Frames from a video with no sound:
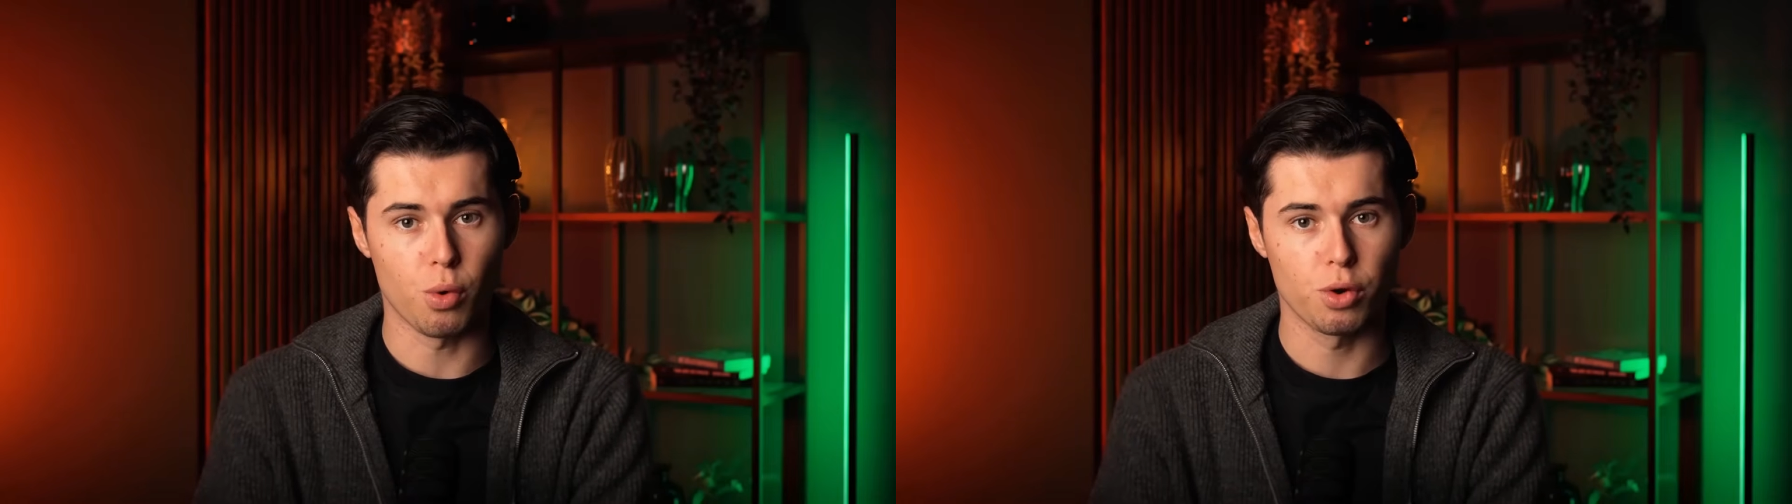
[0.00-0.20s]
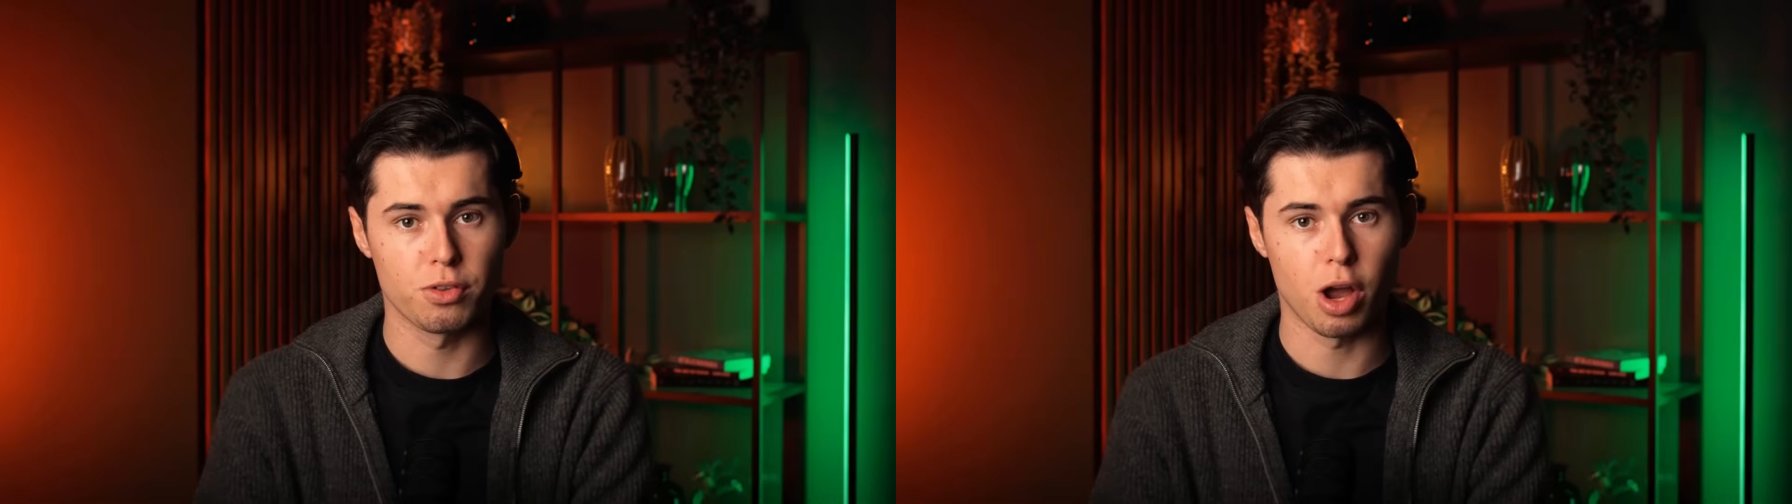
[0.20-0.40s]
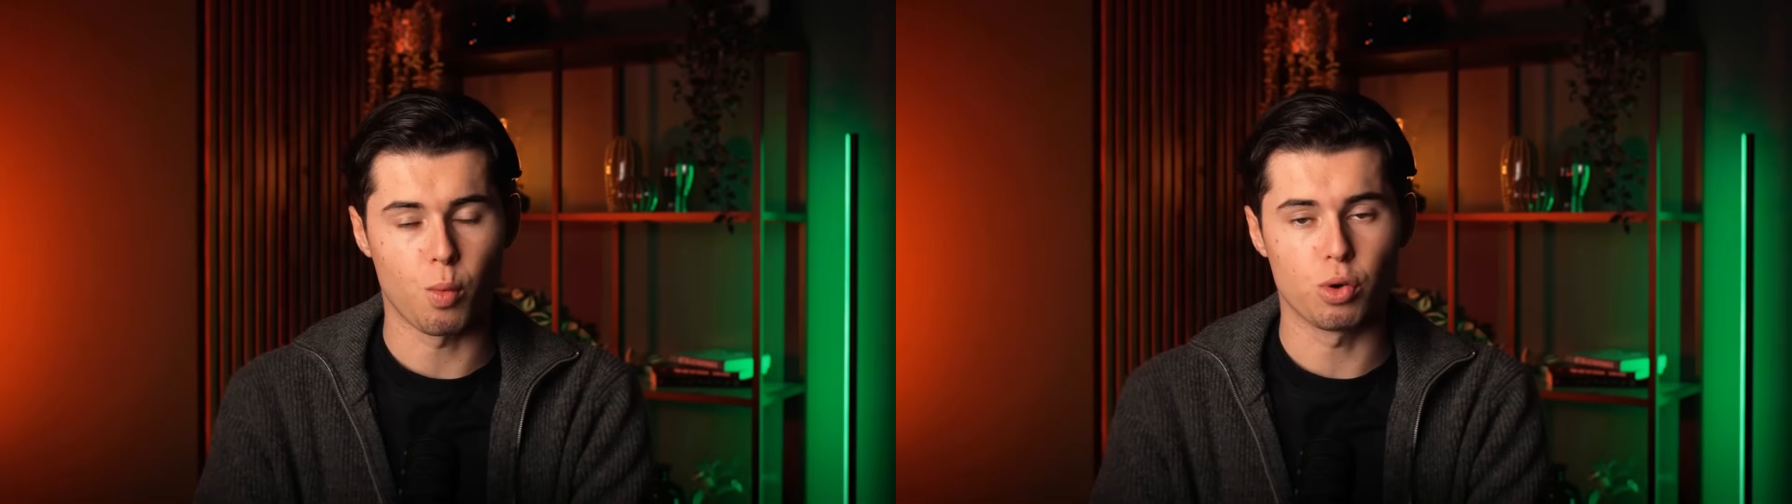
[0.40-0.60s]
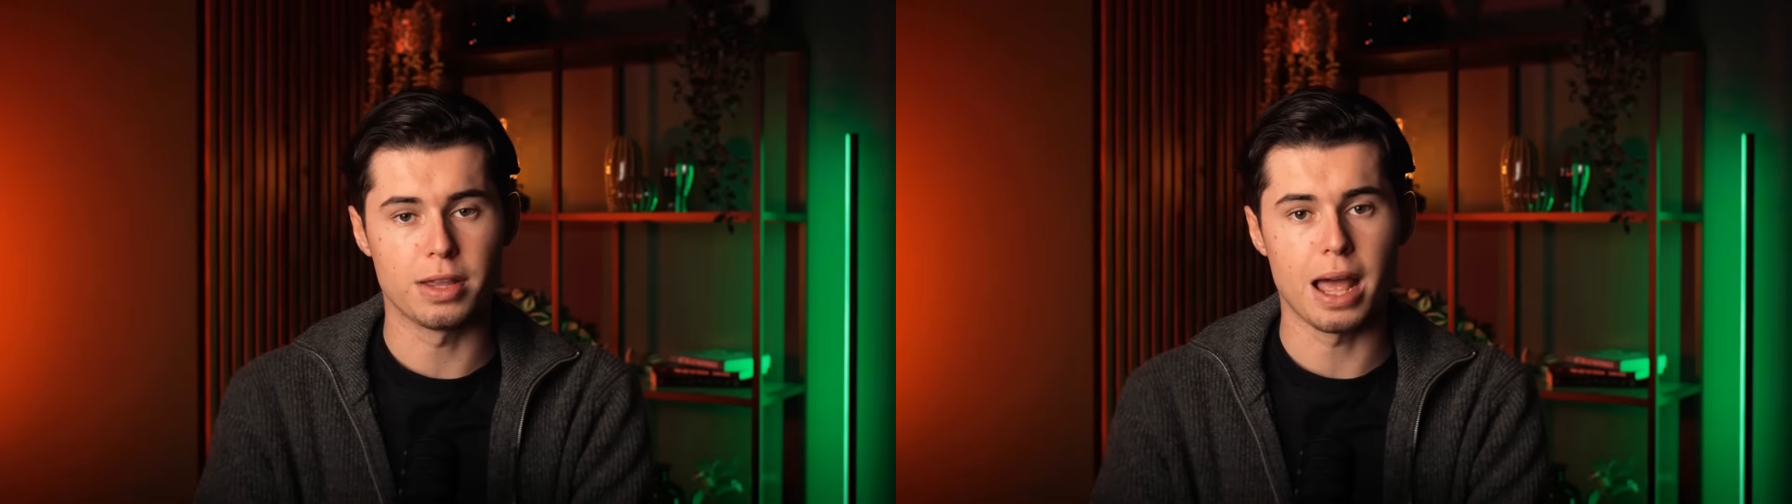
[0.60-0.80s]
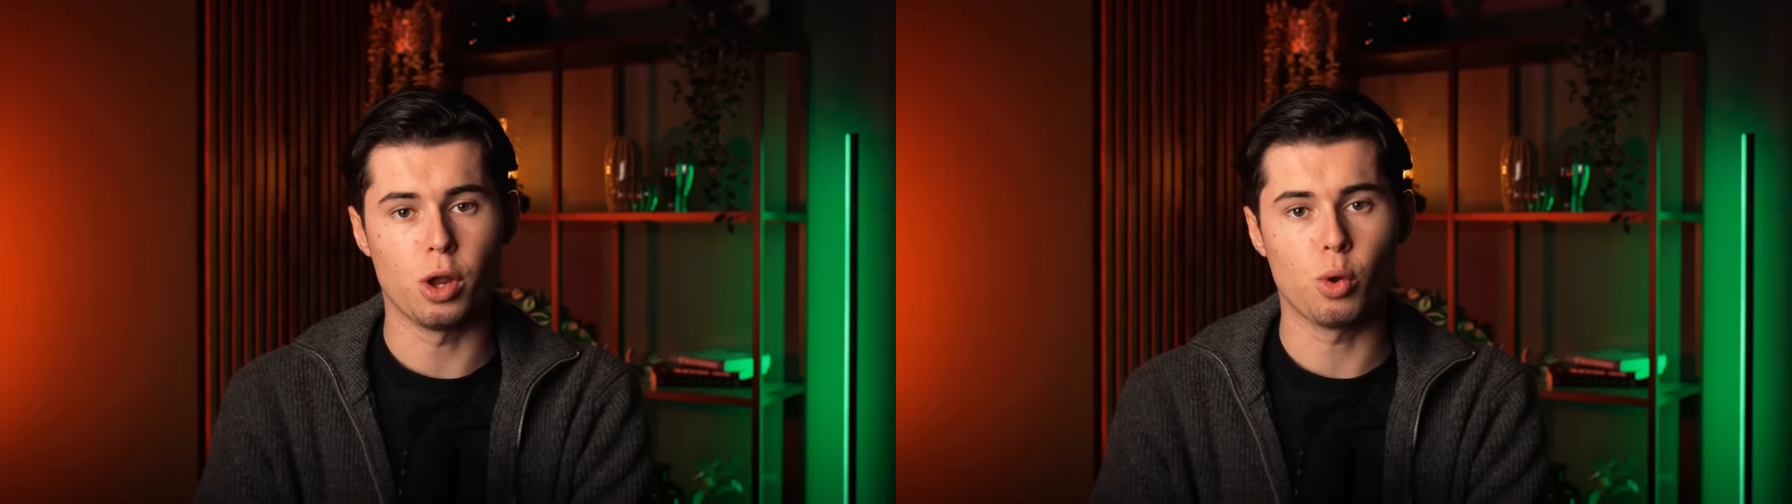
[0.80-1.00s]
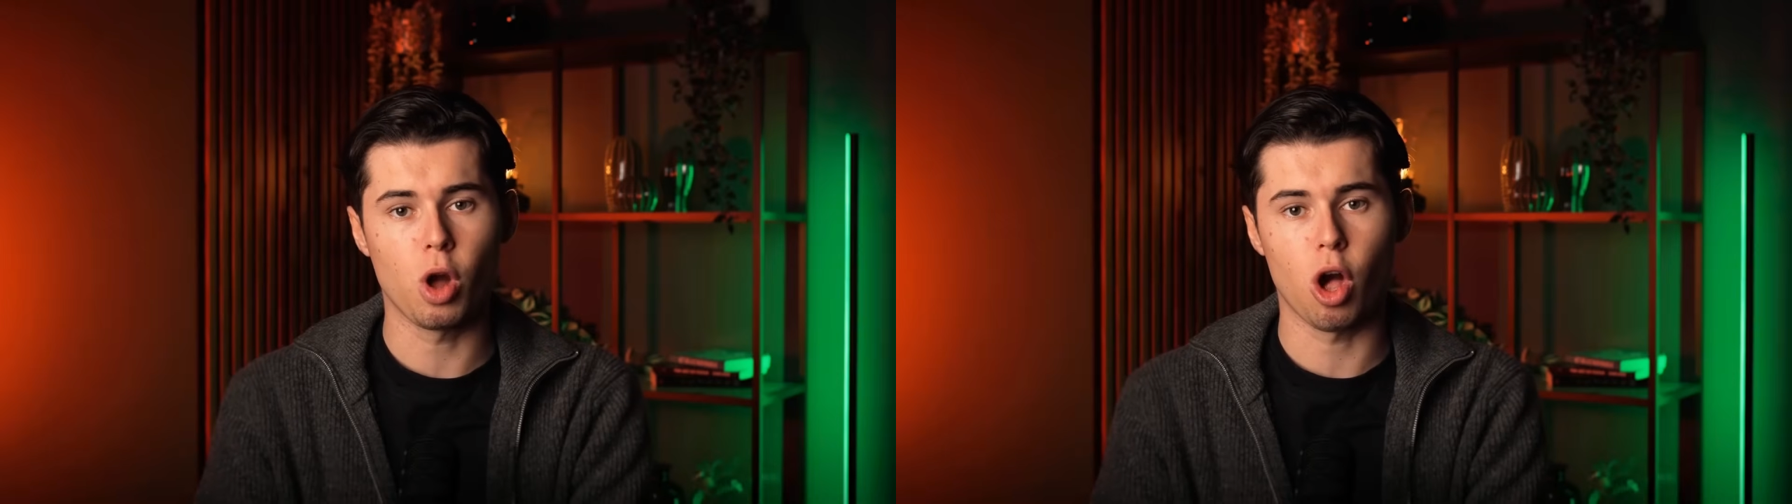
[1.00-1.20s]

First, I will download